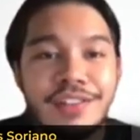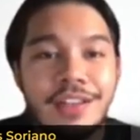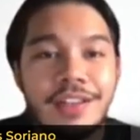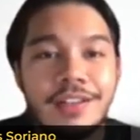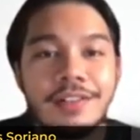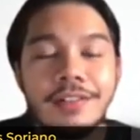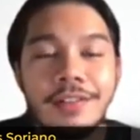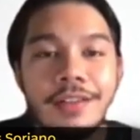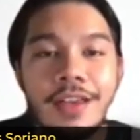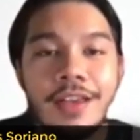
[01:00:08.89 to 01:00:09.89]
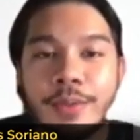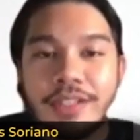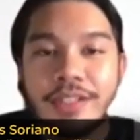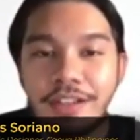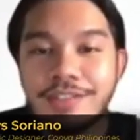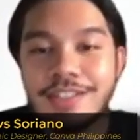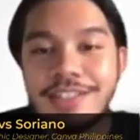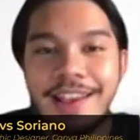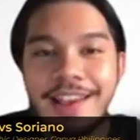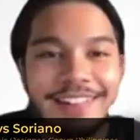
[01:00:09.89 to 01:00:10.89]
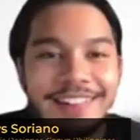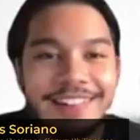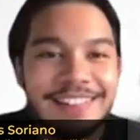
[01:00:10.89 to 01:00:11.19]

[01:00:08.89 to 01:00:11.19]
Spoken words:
like everybody loves a sale.